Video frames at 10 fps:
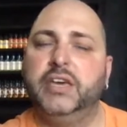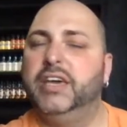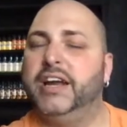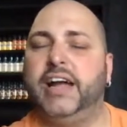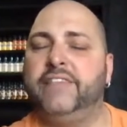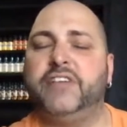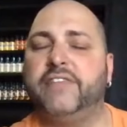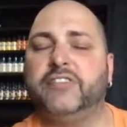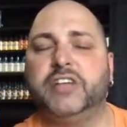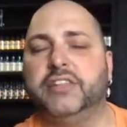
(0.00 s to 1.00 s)
And I, I've
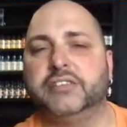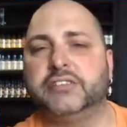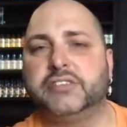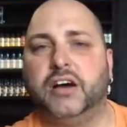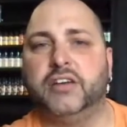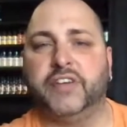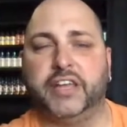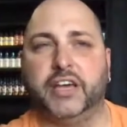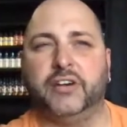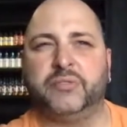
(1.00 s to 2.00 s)
never done this on a
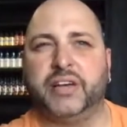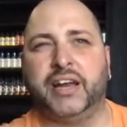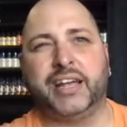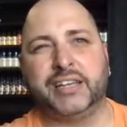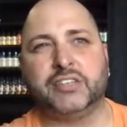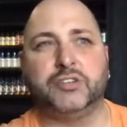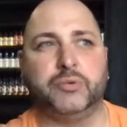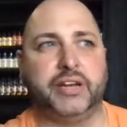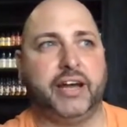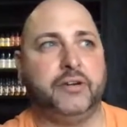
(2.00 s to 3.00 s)
video, and I guess I'll do
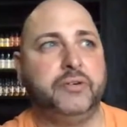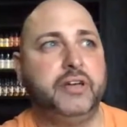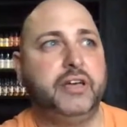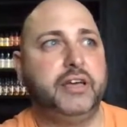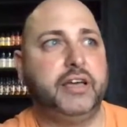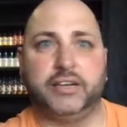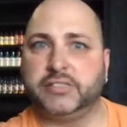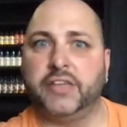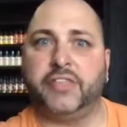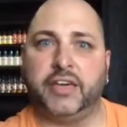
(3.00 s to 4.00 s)
it now, and I'll
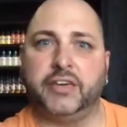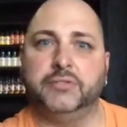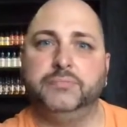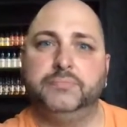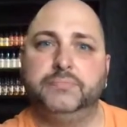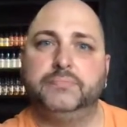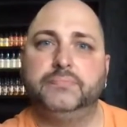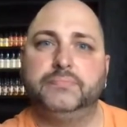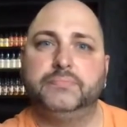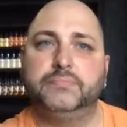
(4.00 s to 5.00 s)
say thank you.
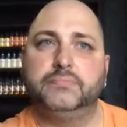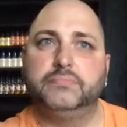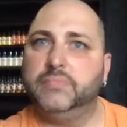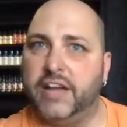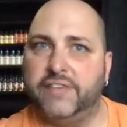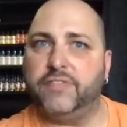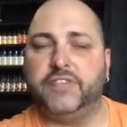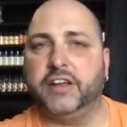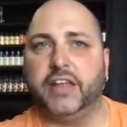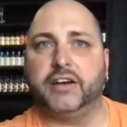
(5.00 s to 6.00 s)
Never have
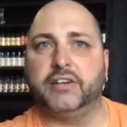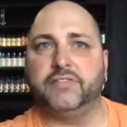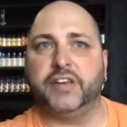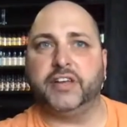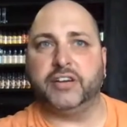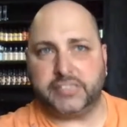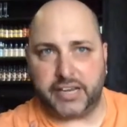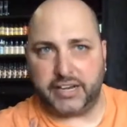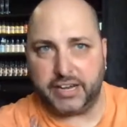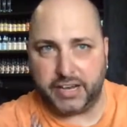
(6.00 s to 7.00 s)
done that on a video. I
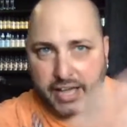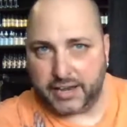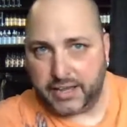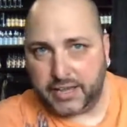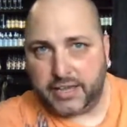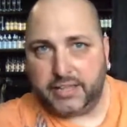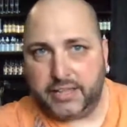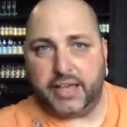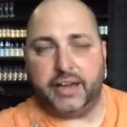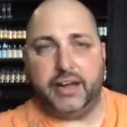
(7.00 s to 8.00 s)
said it in that
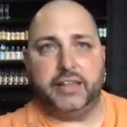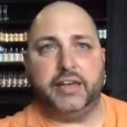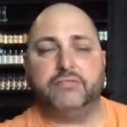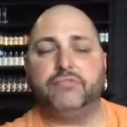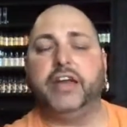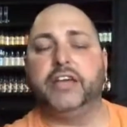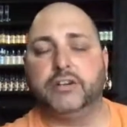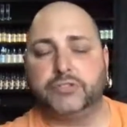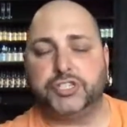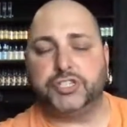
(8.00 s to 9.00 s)
that uh, that
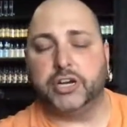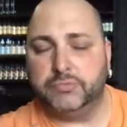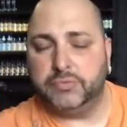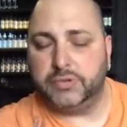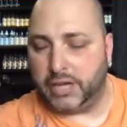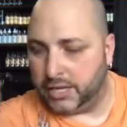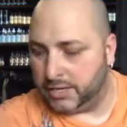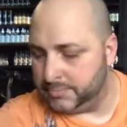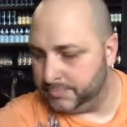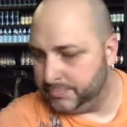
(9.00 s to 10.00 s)
radio show.
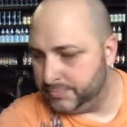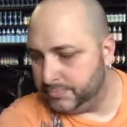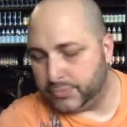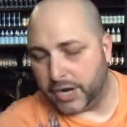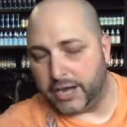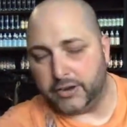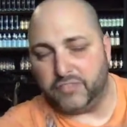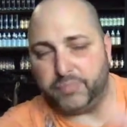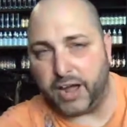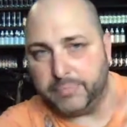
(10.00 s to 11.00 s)
Um, I don't know
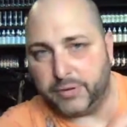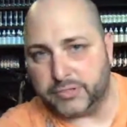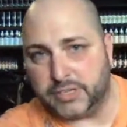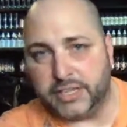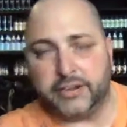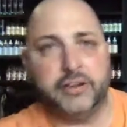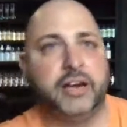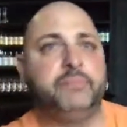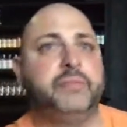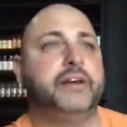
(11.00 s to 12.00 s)
if Brian posted a link or
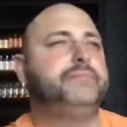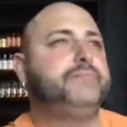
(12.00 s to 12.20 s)
not, but